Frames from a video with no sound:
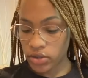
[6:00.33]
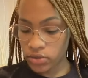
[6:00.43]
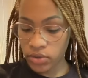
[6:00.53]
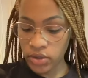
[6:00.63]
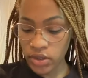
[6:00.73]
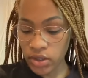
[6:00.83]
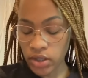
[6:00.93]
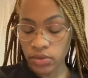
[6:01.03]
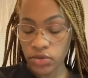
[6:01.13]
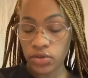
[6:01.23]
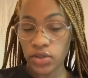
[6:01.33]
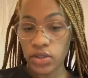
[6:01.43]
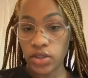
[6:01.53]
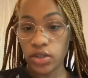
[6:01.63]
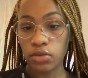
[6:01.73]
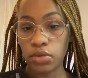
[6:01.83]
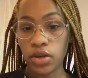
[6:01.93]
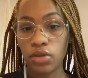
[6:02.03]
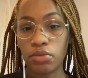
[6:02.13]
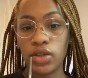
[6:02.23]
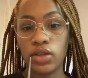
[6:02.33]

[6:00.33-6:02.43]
doing this and I was using the single prong, but